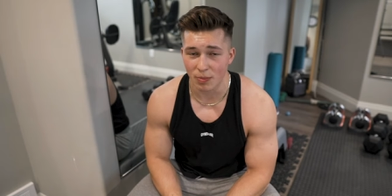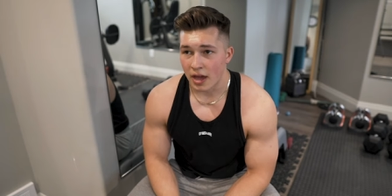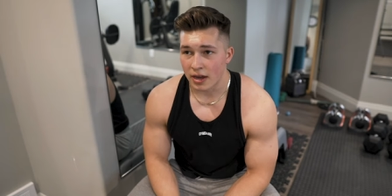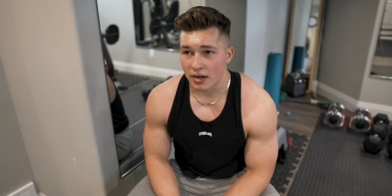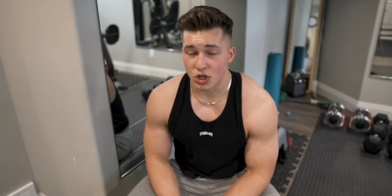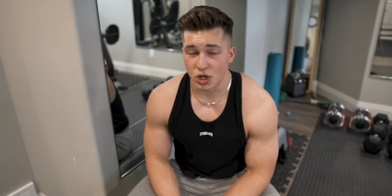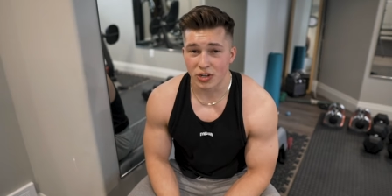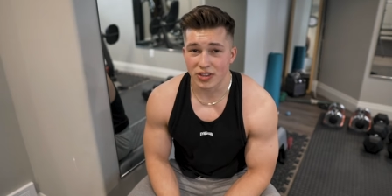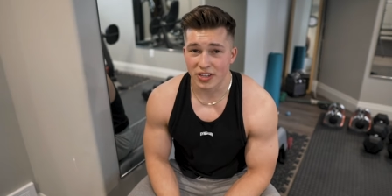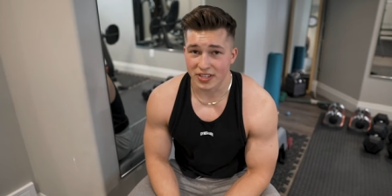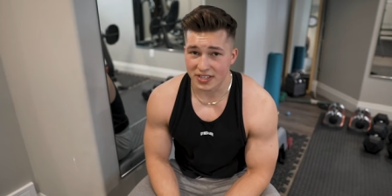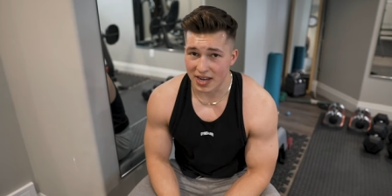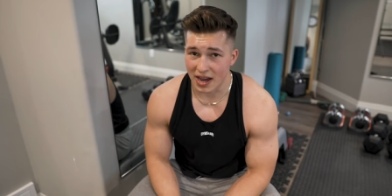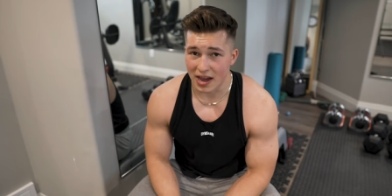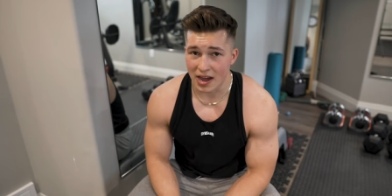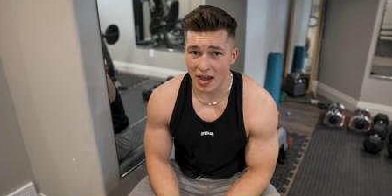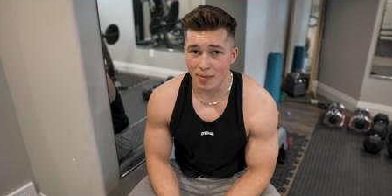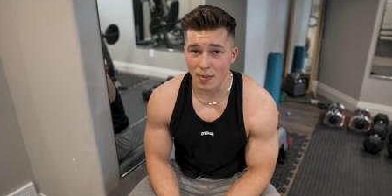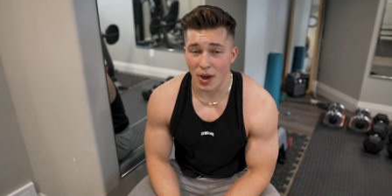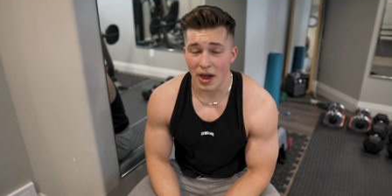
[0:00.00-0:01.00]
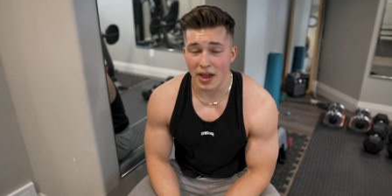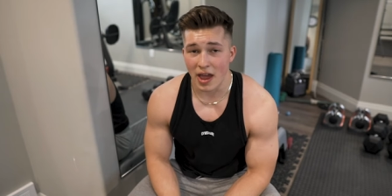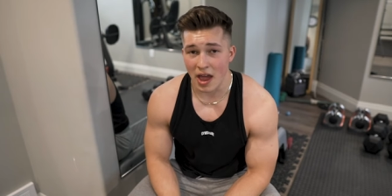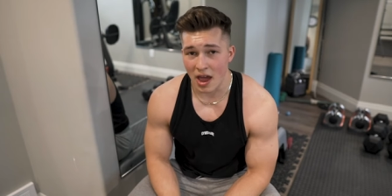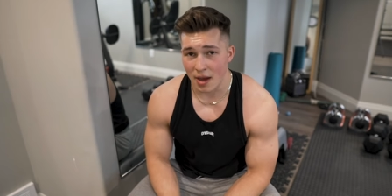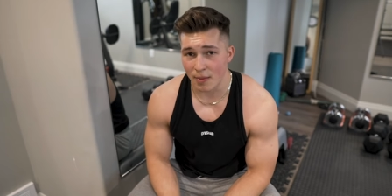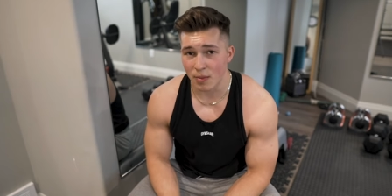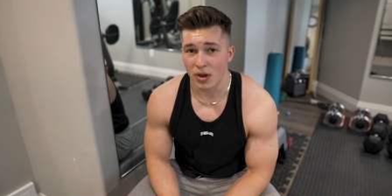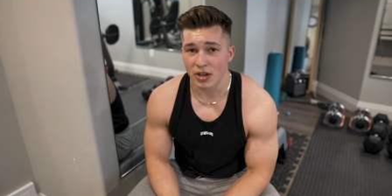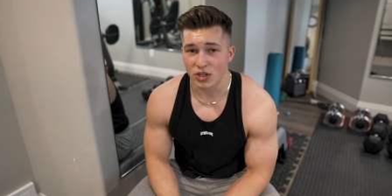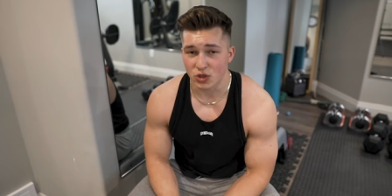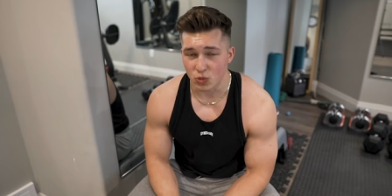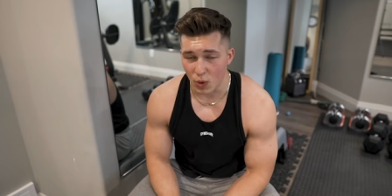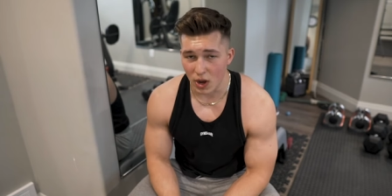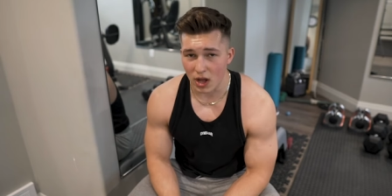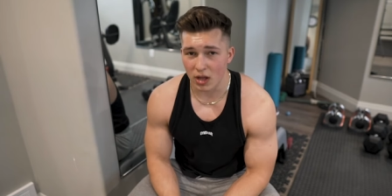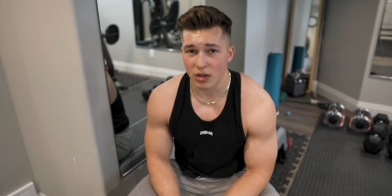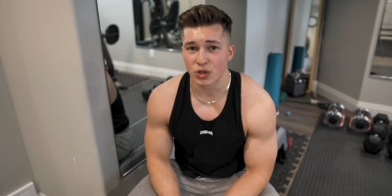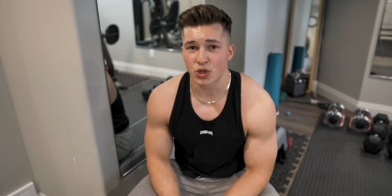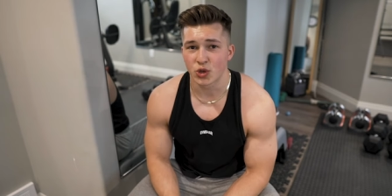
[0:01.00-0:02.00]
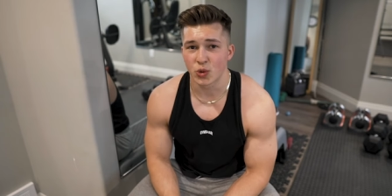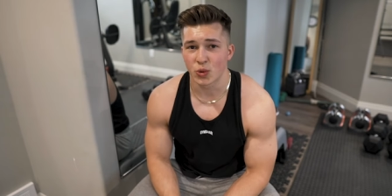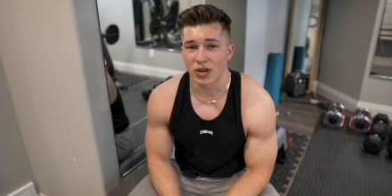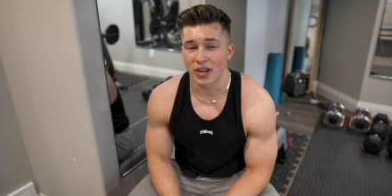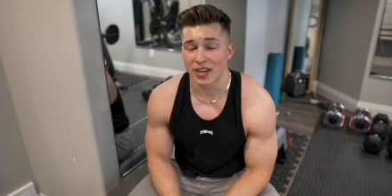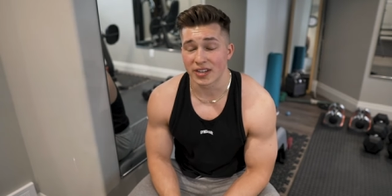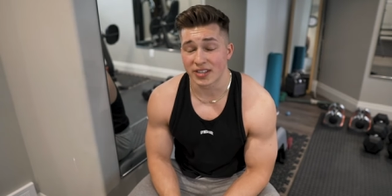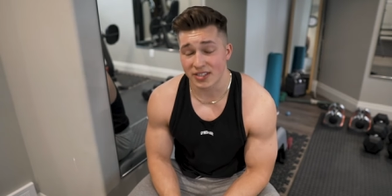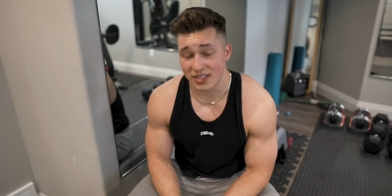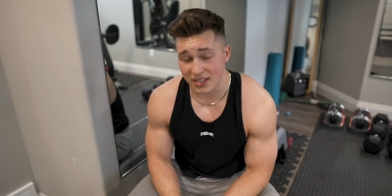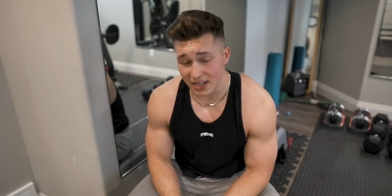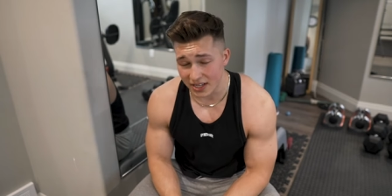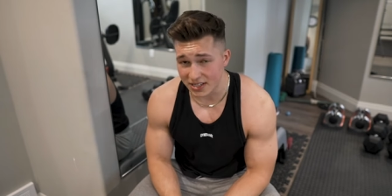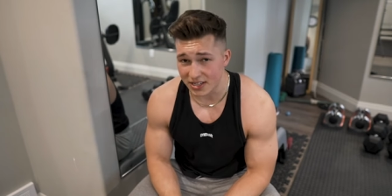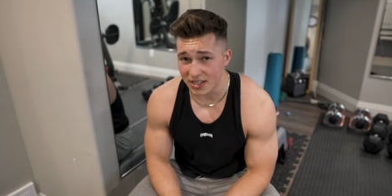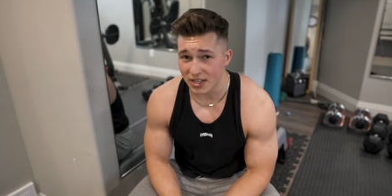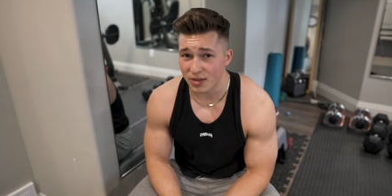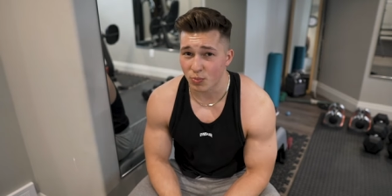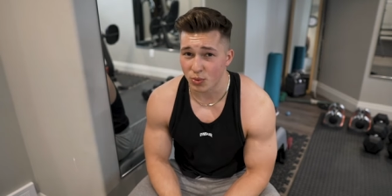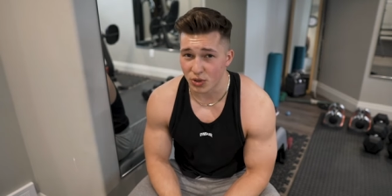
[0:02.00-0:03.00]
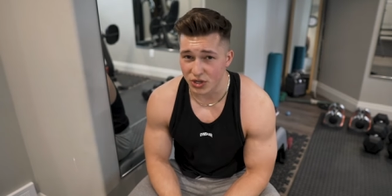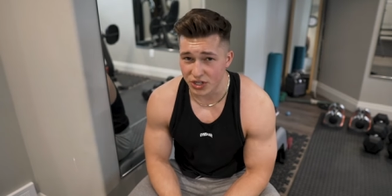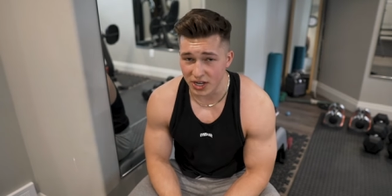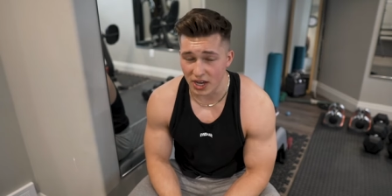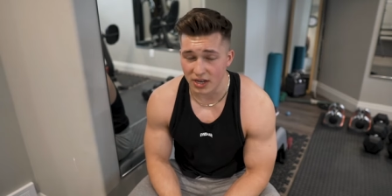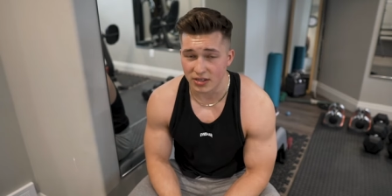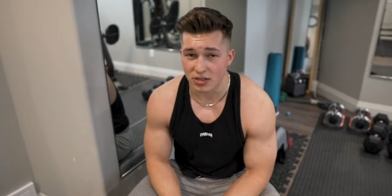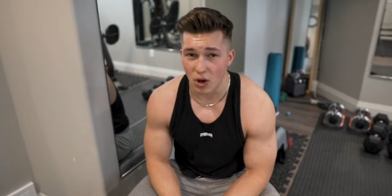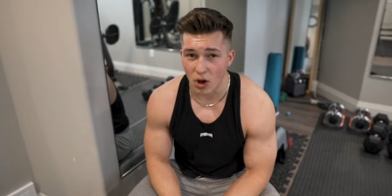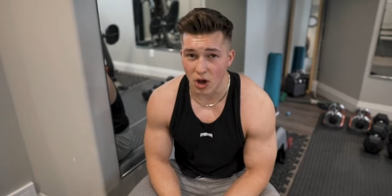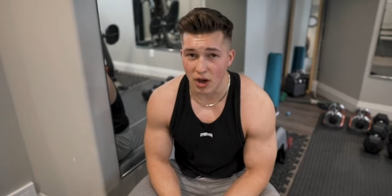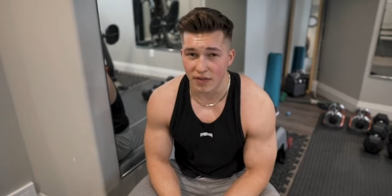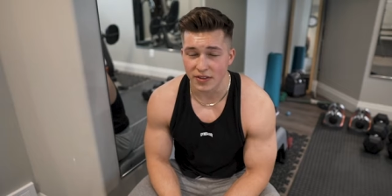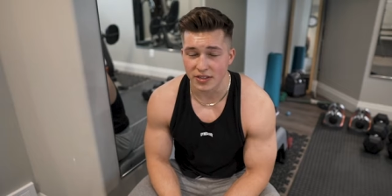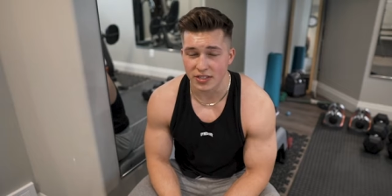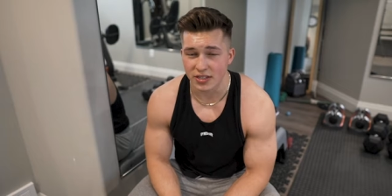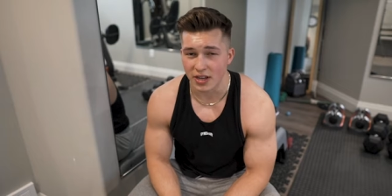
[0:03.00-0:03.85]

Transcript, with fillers: And during this time, I am as well doing a 60% off